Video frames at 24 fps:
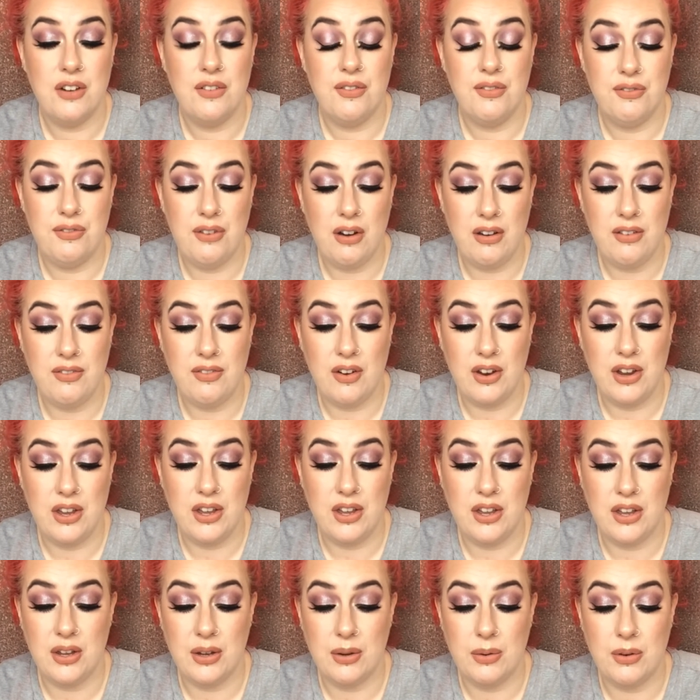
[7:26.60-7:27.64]
Very, very
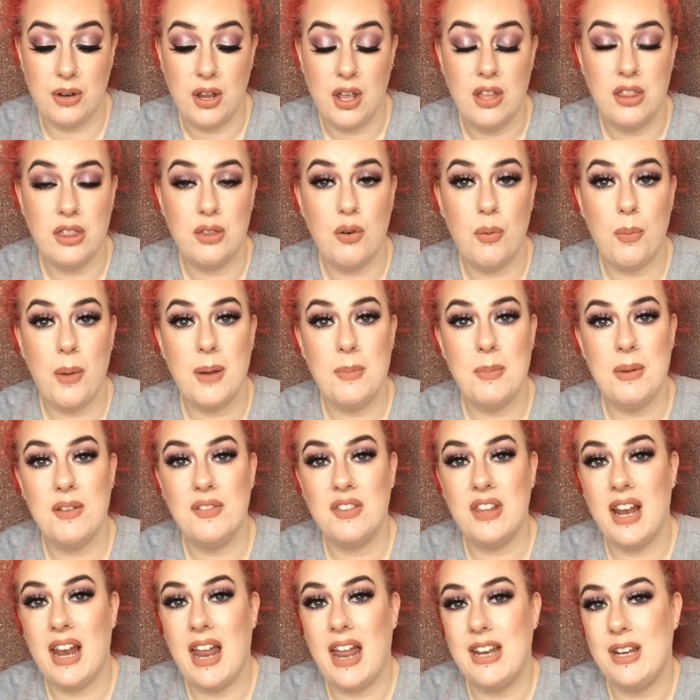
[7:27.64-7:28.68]
cute. They remind me of
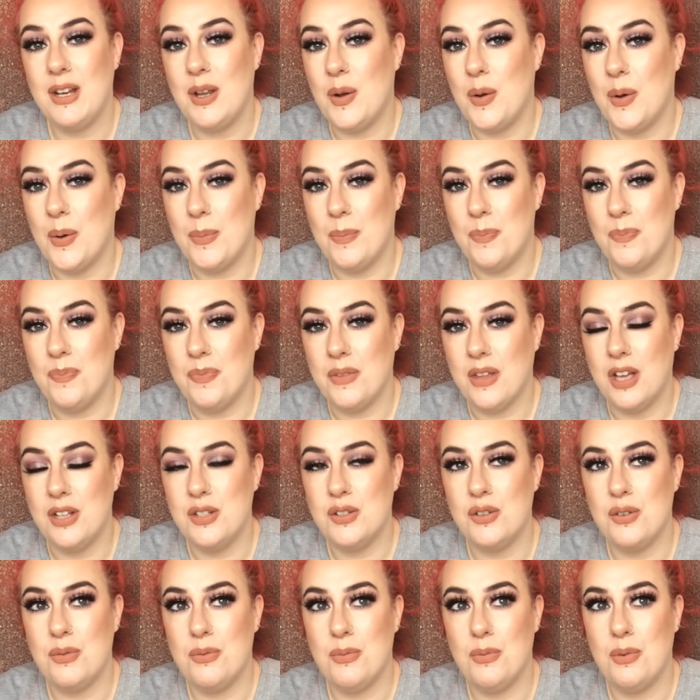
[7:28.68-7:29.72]
the Lancome. I
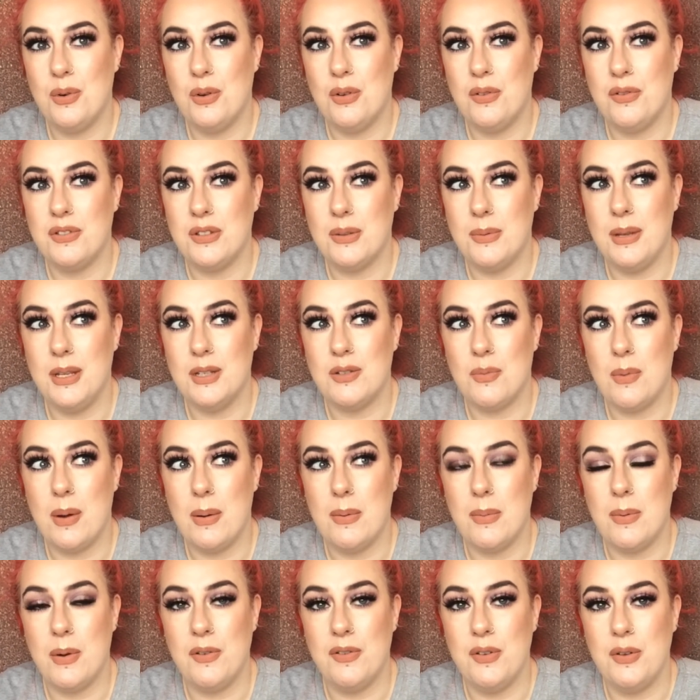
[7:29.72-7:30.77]
don't know if some of you
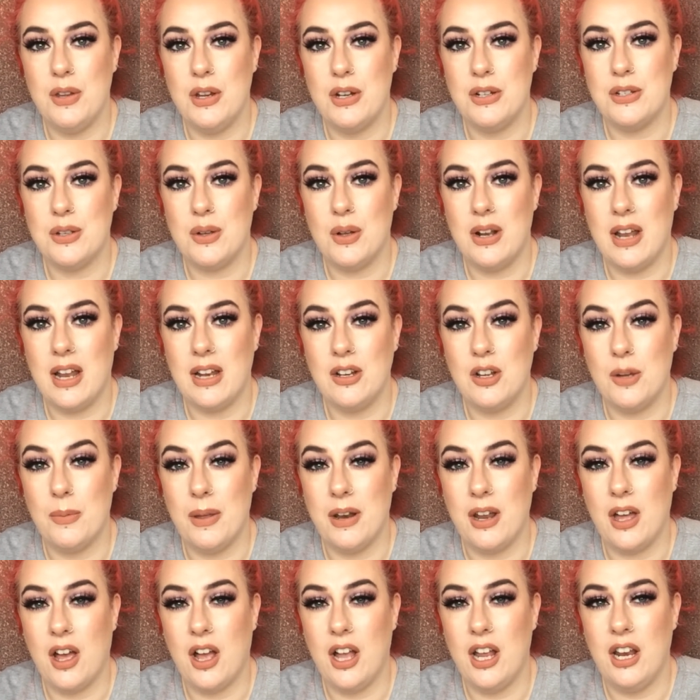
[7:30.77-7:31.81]
remember, but a few years ago Lancome
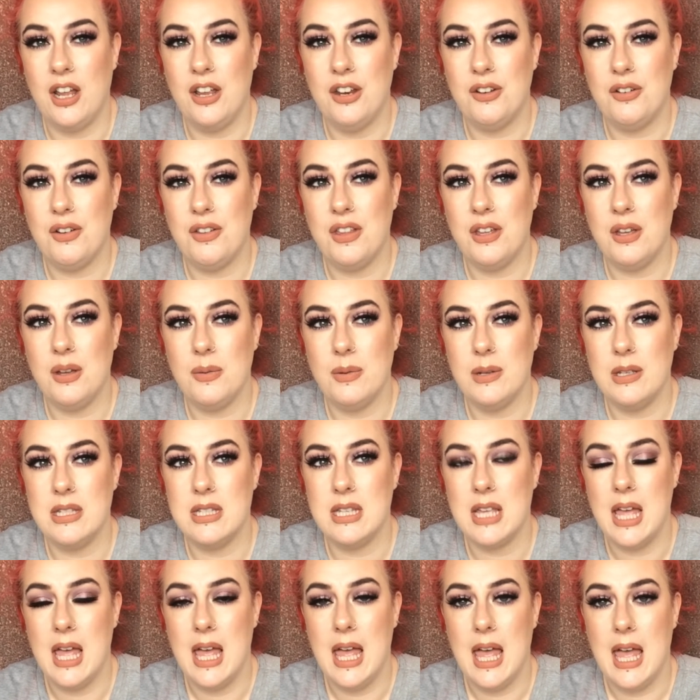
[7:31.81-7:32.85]
had a highlighter, I think it was,
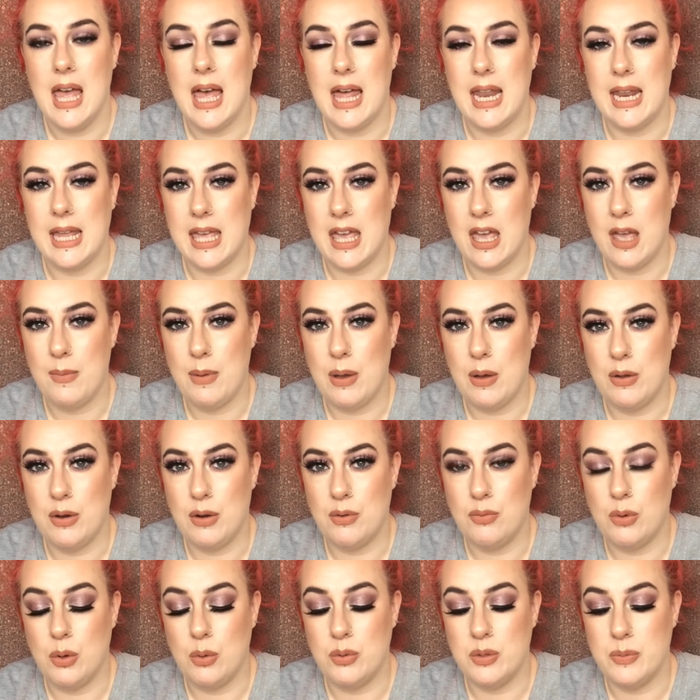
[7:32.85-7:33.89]
and it came out in a
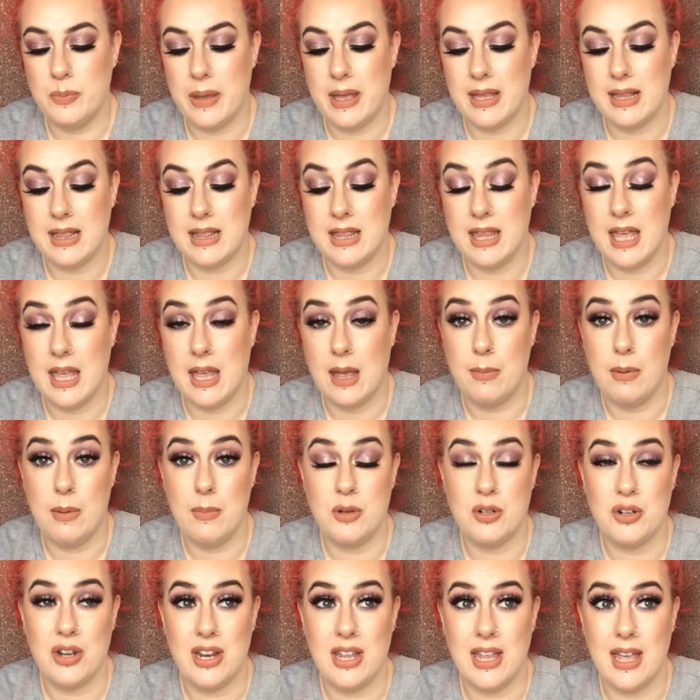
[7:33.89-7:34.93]
rose petal thing. I
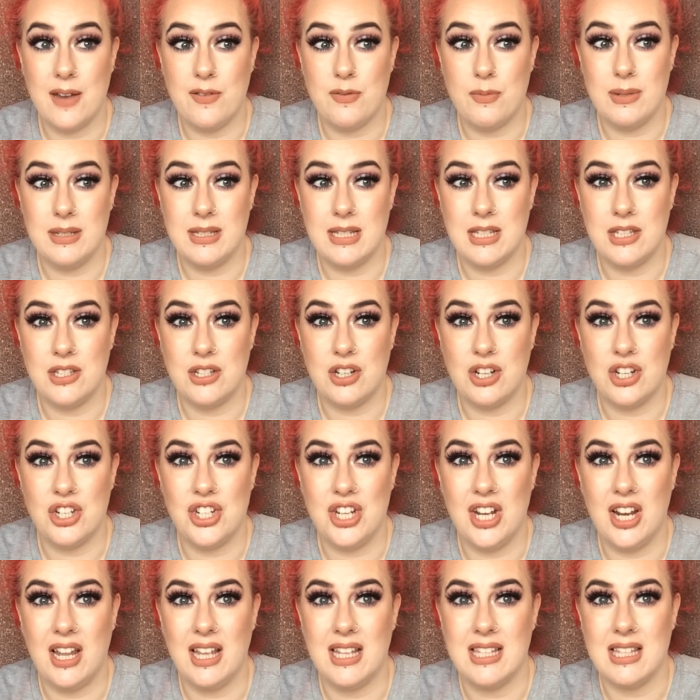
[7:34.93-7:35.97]
remember trying to get it for my sister because
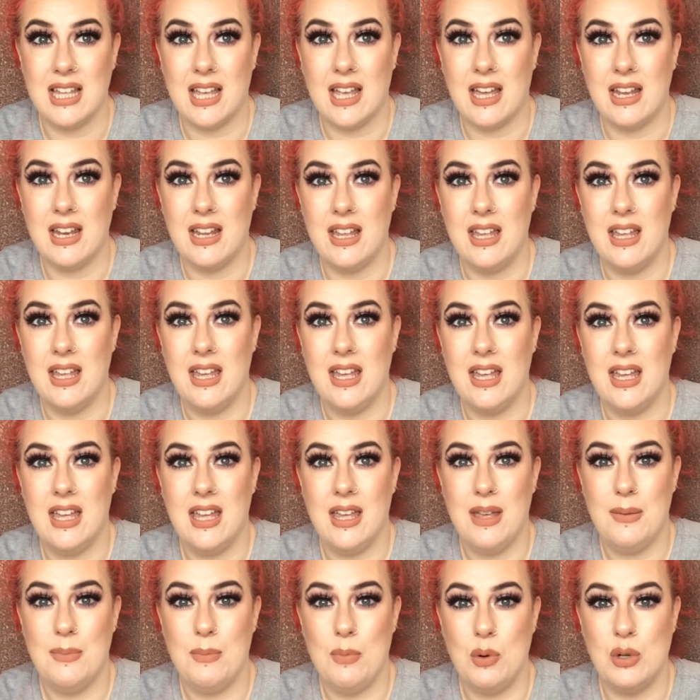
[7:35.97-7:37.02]
she likes that kind of
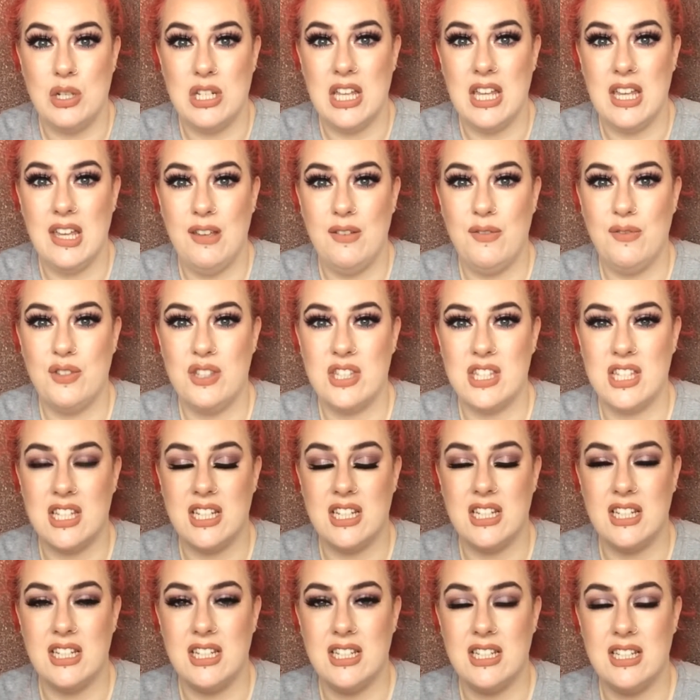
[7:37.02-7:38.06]
motifs
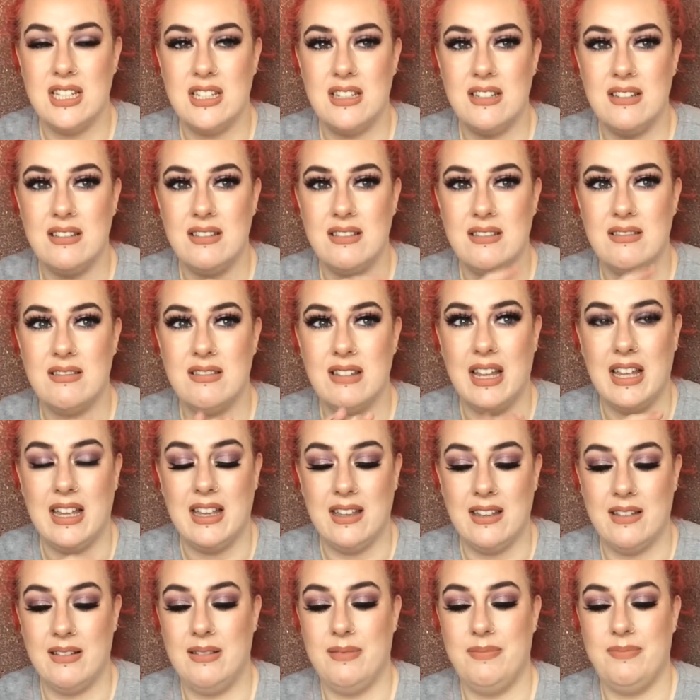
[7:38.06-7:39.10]
and
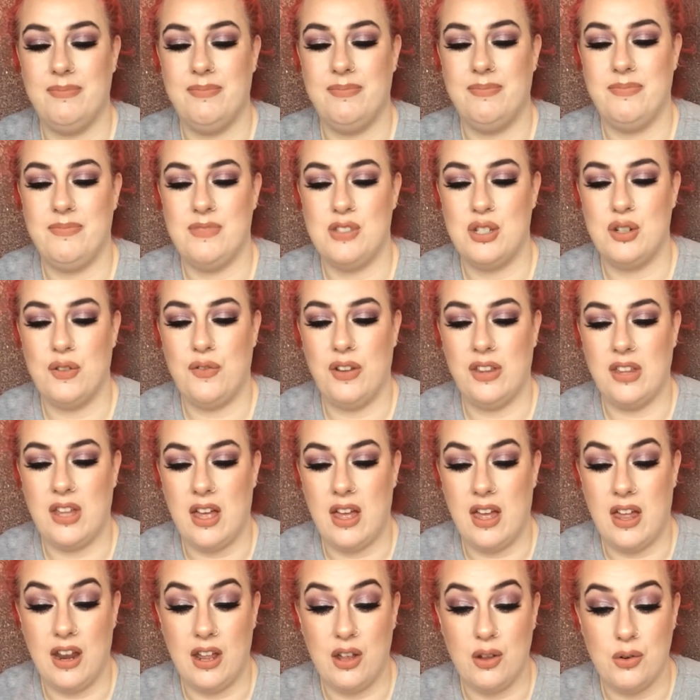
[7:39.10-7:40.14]
like stuff like
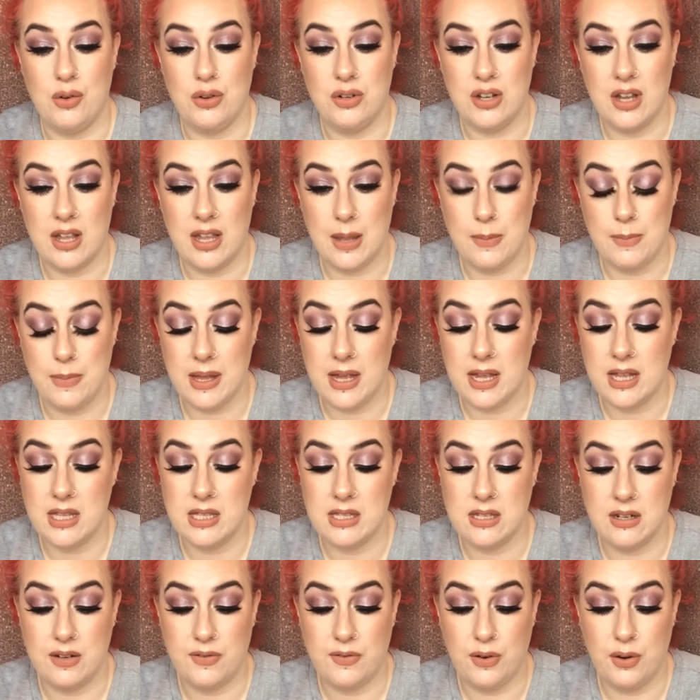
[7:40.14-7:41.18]
that, and I could not get my
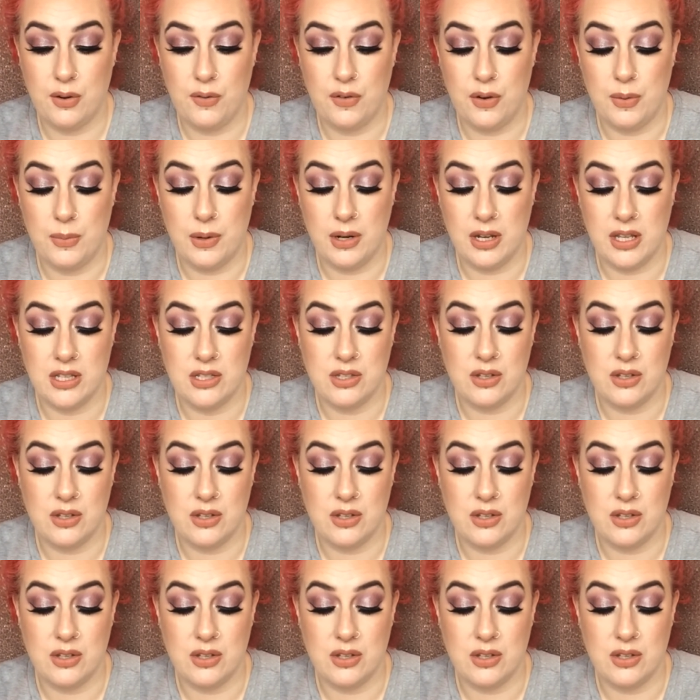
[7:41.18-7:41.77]
hands on it for love nor money.